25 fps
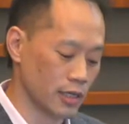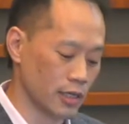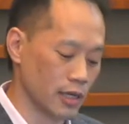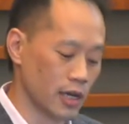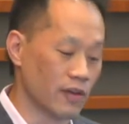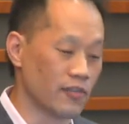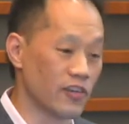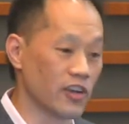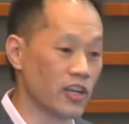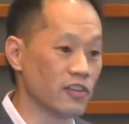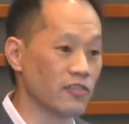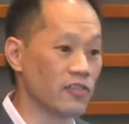
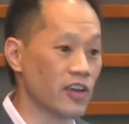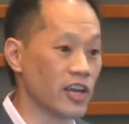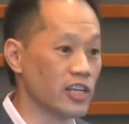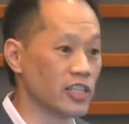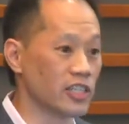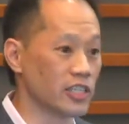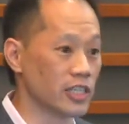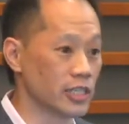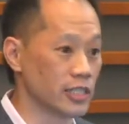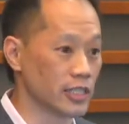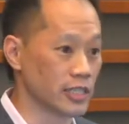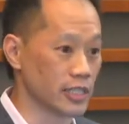of
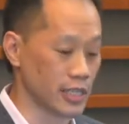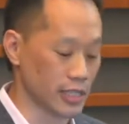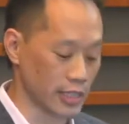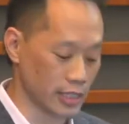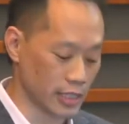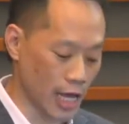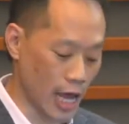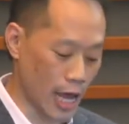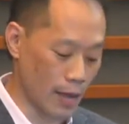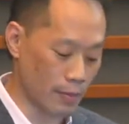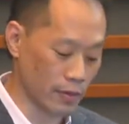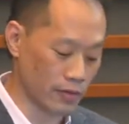innovations and the
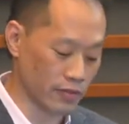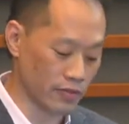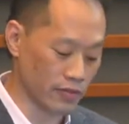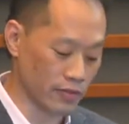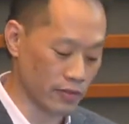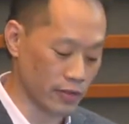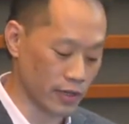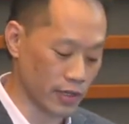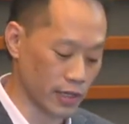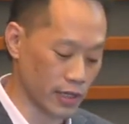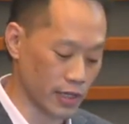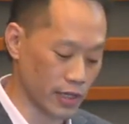time of
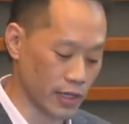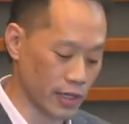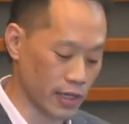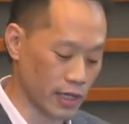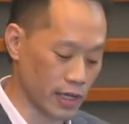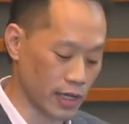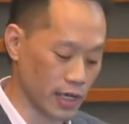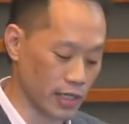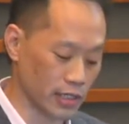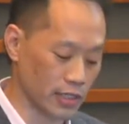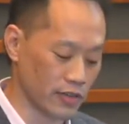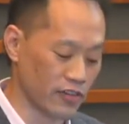
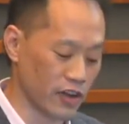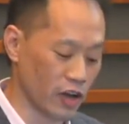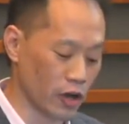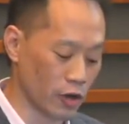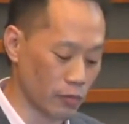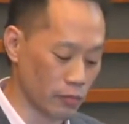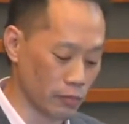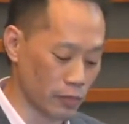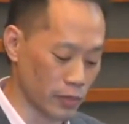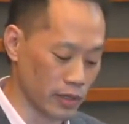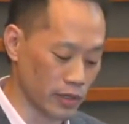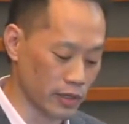
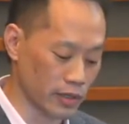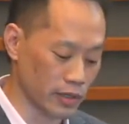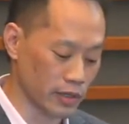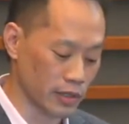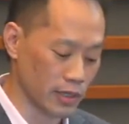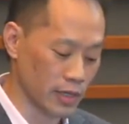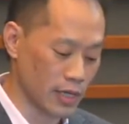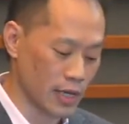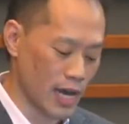development.